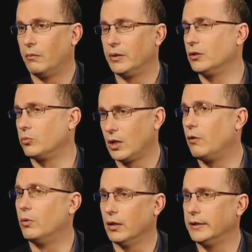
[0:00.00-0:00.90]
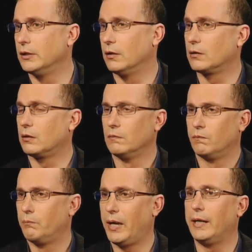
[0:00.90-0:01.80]
because we're not willing to
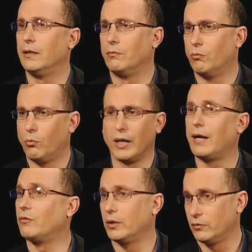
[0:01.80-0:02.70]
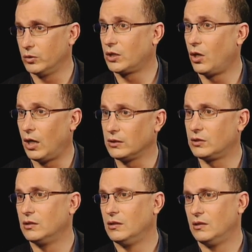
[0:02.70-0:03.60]
pay whatever it would
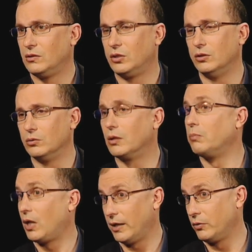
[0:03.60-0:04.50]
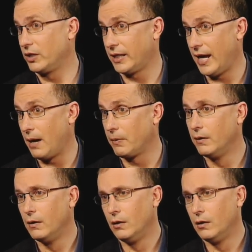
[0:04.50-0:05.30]
cost to comply with the cap.